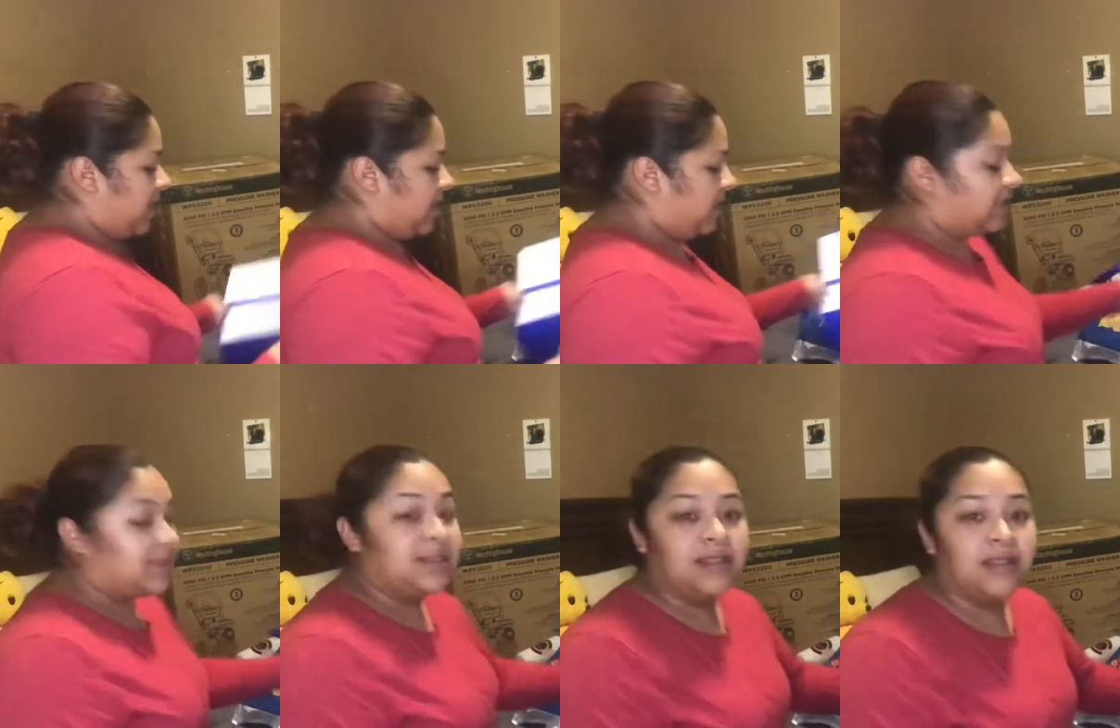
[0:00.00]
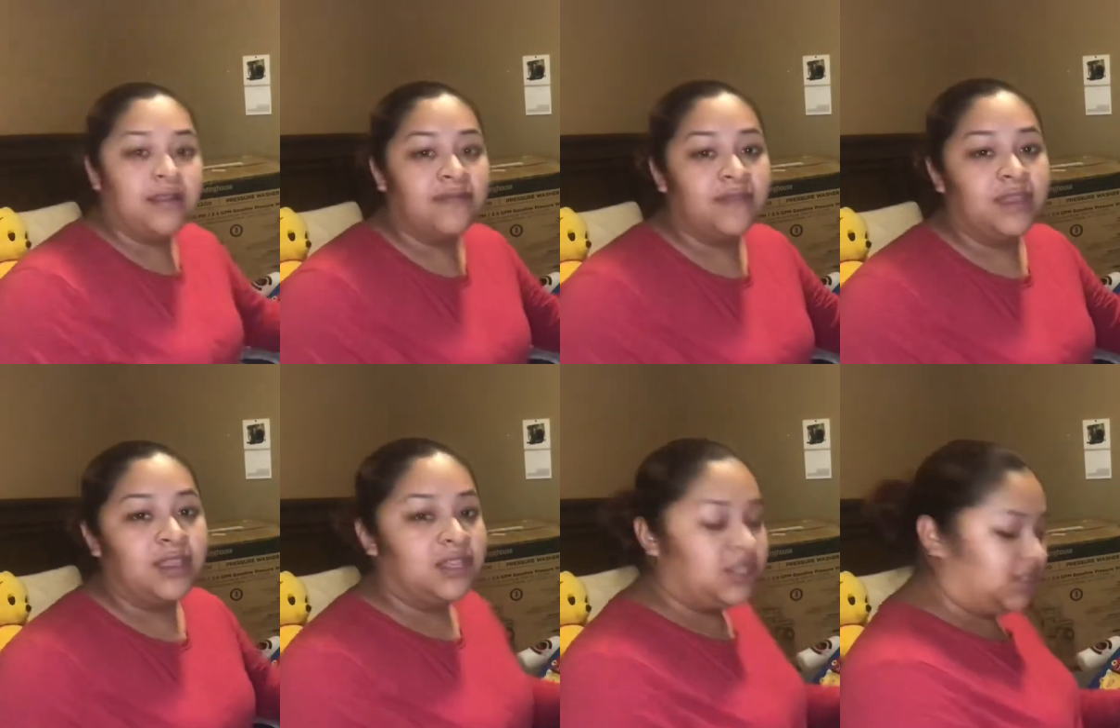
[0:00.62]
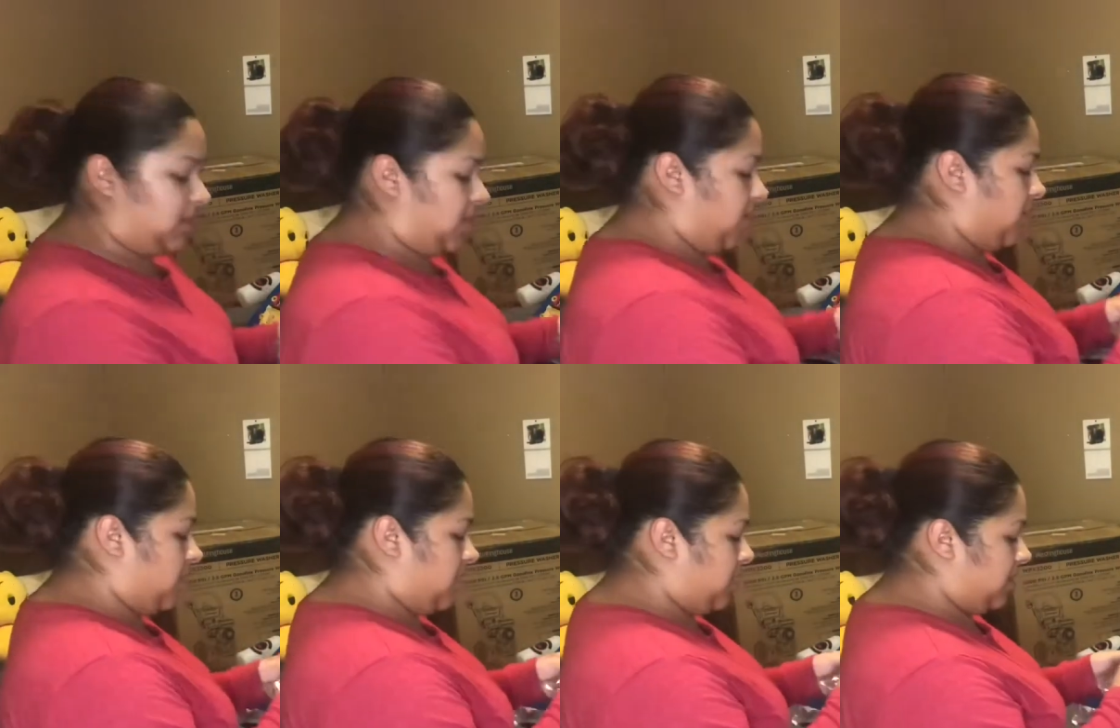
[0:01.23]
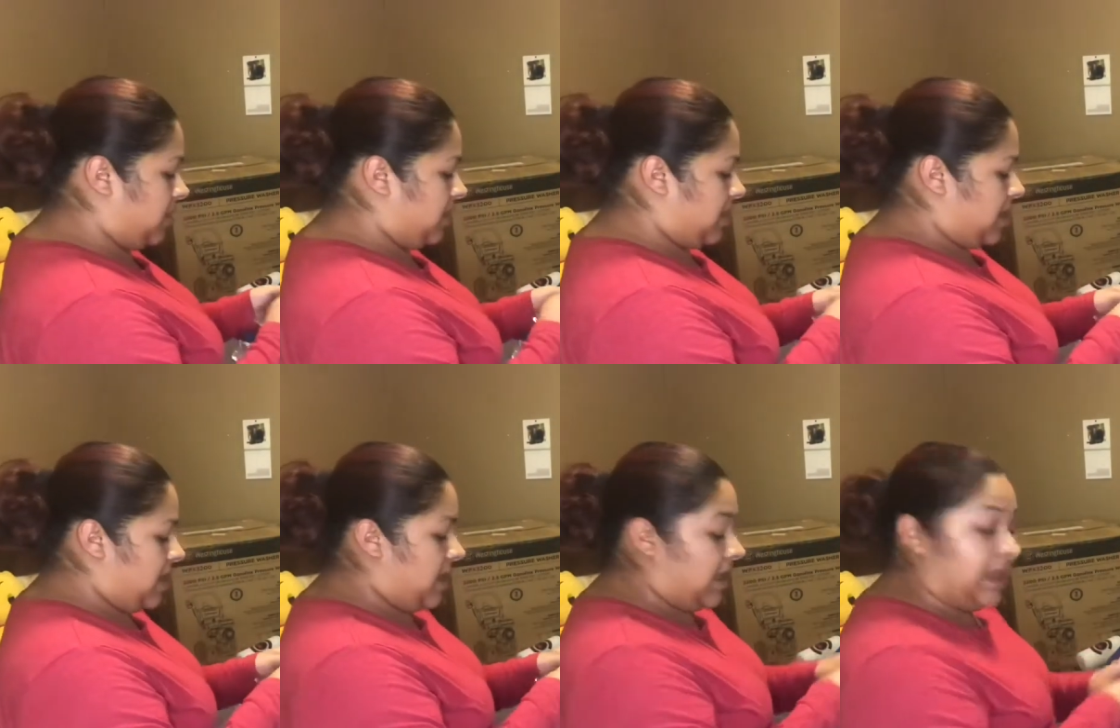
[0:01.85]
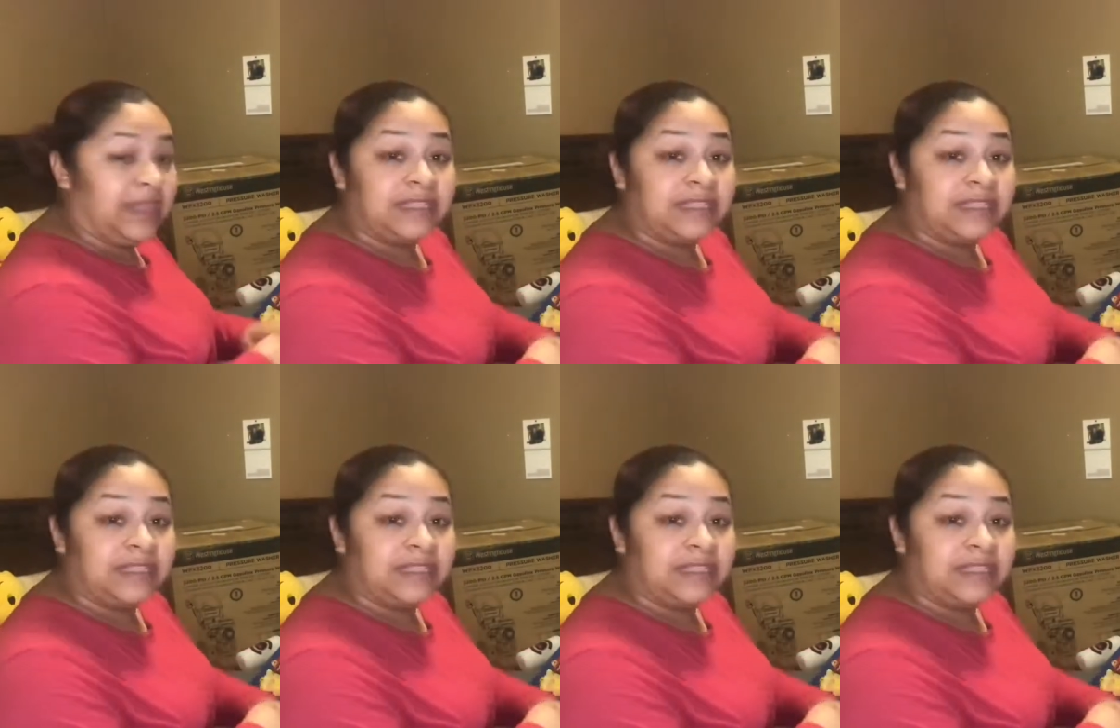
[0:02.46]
and stuff. So let's